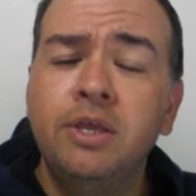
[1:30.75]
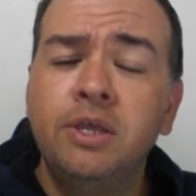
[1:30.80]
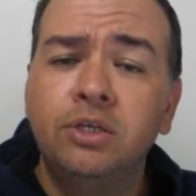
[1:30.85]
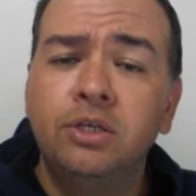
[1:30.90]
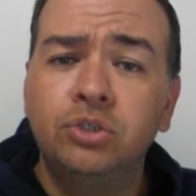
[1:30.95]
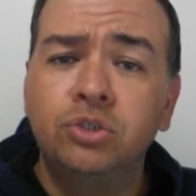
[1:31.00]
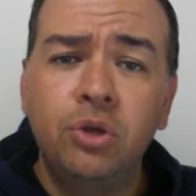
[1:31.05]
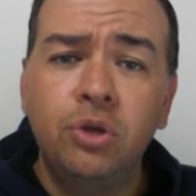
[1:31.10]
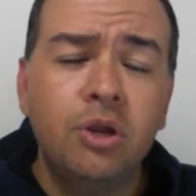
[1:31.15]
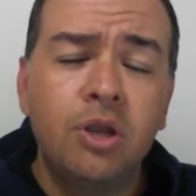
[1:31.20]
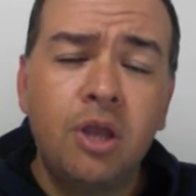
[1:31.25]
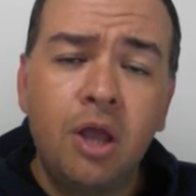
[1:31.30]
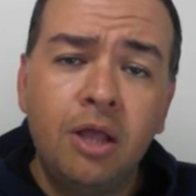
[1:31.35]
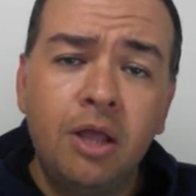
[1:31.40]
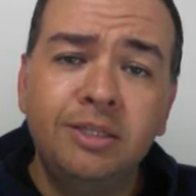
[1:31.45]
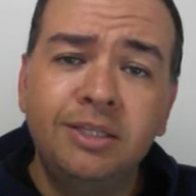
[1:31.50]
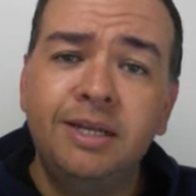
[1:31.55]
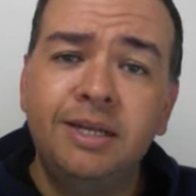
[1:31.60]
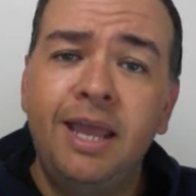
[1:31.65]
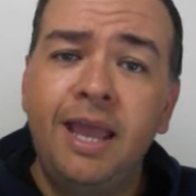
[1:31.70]
So your
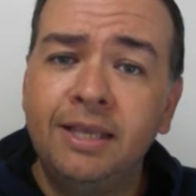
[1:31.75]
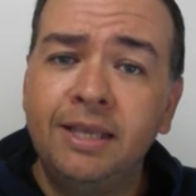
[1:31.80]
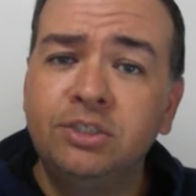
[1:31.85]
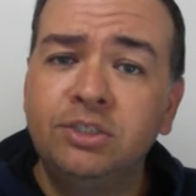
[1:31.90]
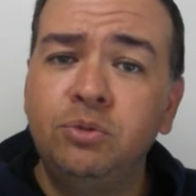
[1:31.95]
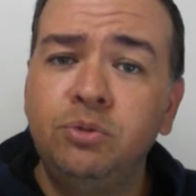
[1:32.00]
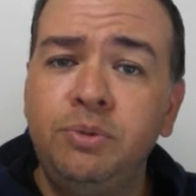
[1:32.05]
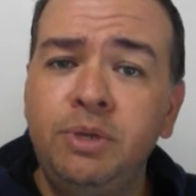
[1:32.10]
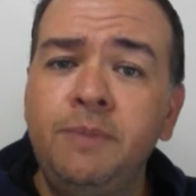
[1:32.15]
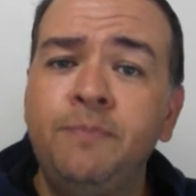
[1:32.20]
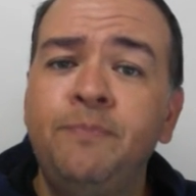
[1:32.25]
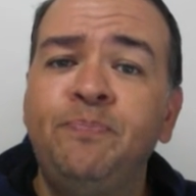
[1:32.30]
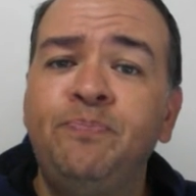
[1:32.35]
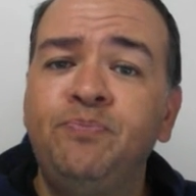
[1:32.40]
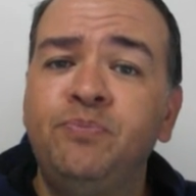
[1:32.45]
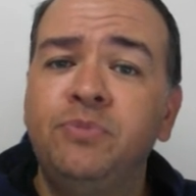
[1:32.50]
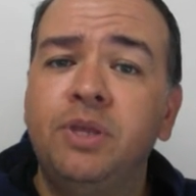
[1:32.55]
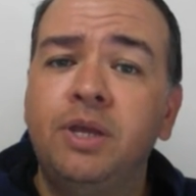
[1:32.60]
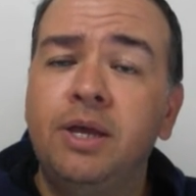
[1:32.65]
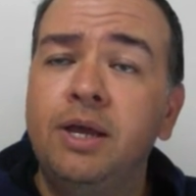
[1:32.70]
content has to be
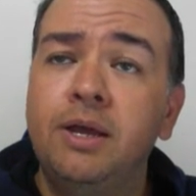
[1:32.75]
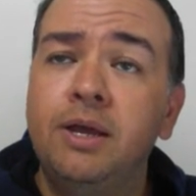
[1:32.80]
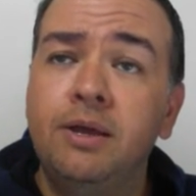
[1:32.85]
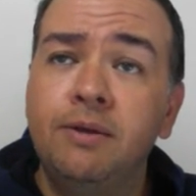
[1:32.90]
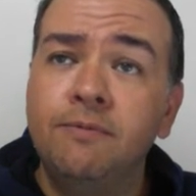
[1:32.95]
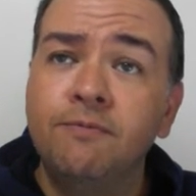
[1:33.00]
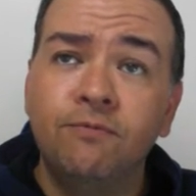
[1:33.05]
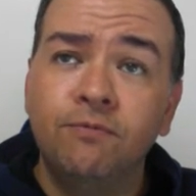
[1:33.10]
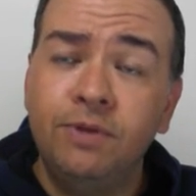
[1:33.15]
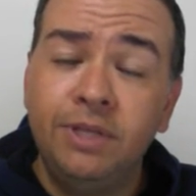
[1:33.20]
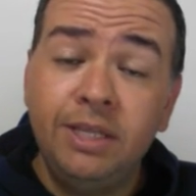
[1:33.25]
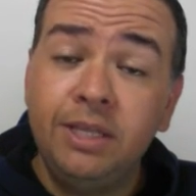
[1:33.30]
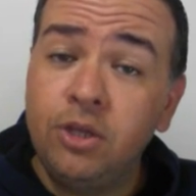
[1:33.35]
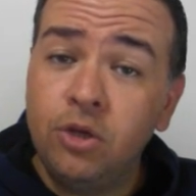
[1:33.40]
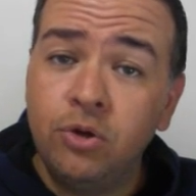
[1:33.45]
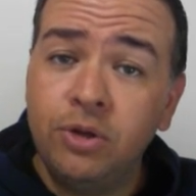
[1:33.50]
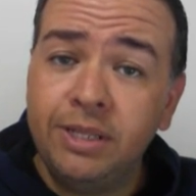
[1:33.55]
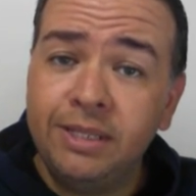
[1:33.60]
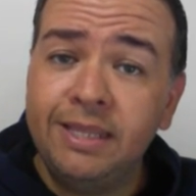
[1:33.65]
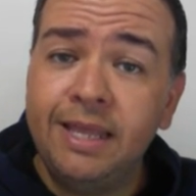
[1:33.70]
really
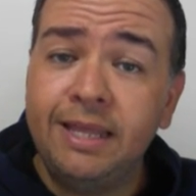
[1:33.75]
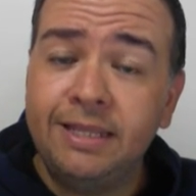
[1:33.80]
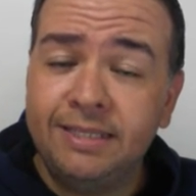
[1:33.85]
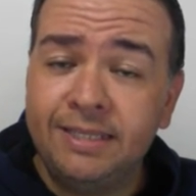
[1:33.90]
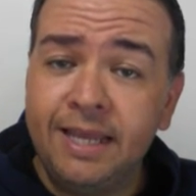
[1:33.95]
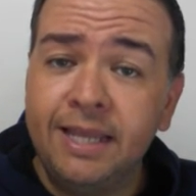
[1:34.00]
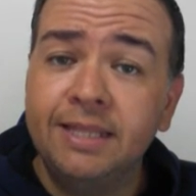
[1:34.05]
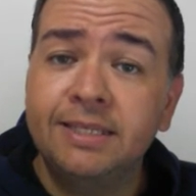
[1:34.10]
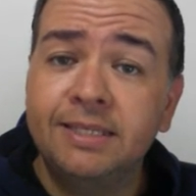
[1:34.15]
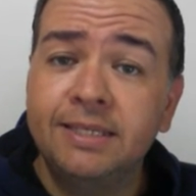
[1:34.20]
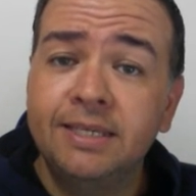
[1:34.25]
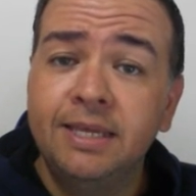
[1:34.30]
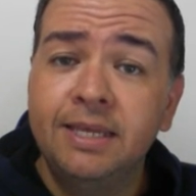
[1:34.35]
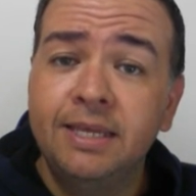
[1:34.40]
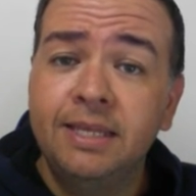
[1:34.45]
good in that sense,